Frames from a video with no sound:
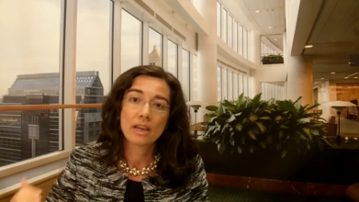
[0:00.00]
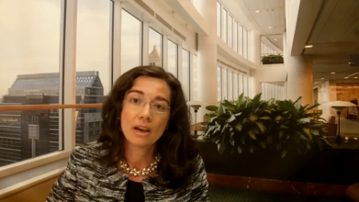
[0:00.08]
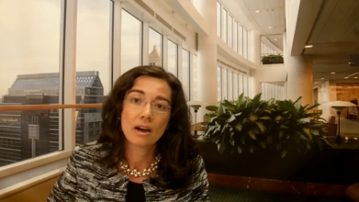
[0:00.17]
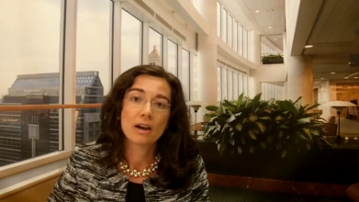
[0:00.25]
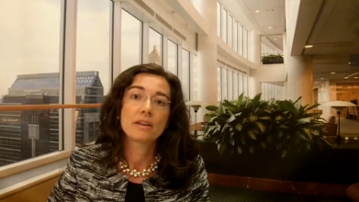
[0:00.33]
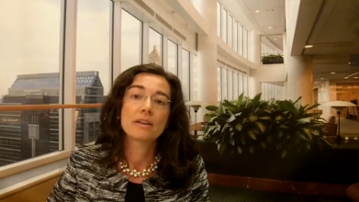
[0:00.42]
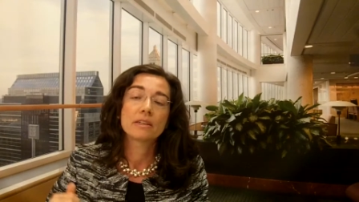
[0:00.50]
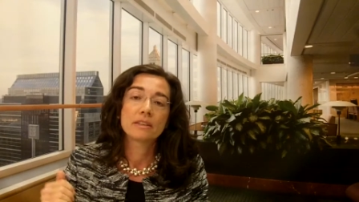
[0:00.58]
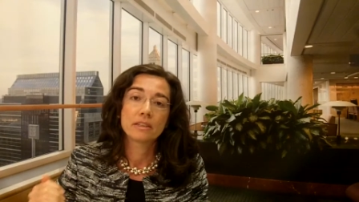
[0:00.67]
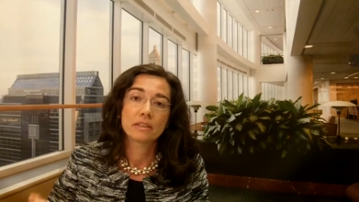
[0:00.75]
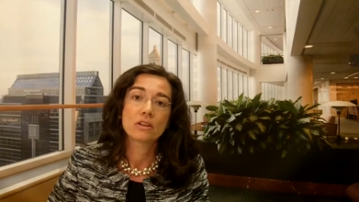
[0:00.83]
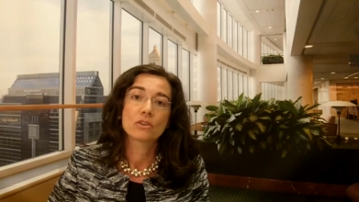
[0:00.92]
the higher
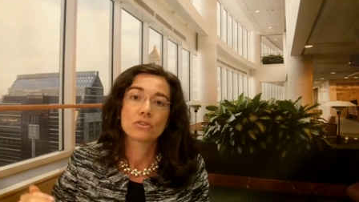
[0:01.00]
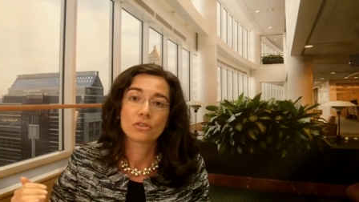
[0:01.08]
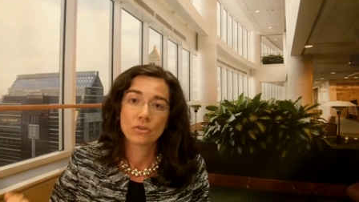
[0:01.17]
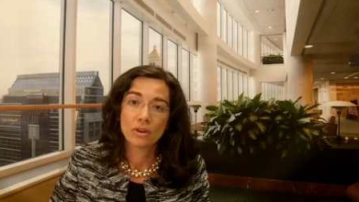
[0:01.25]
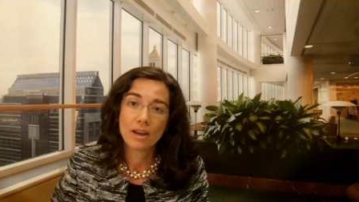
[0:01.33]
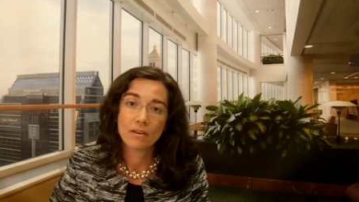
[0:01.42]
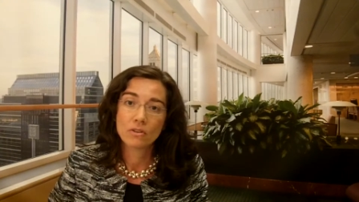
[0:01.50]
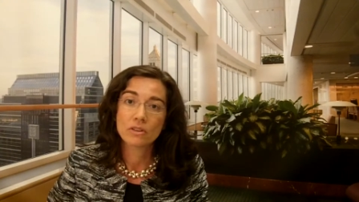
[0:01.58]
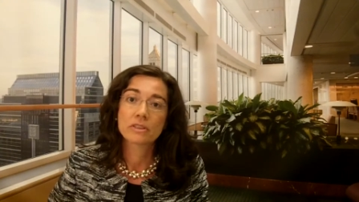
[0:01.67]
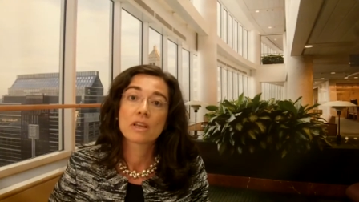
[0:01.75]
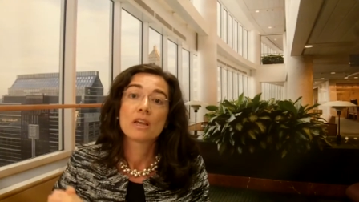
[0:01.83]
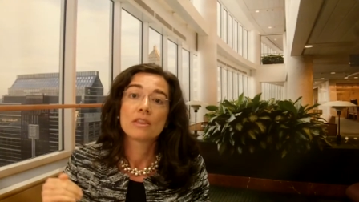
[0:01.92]
the aldosterone
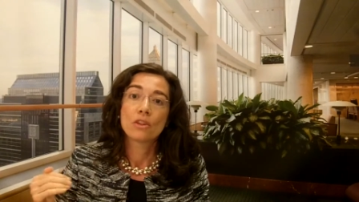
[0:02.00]
levels,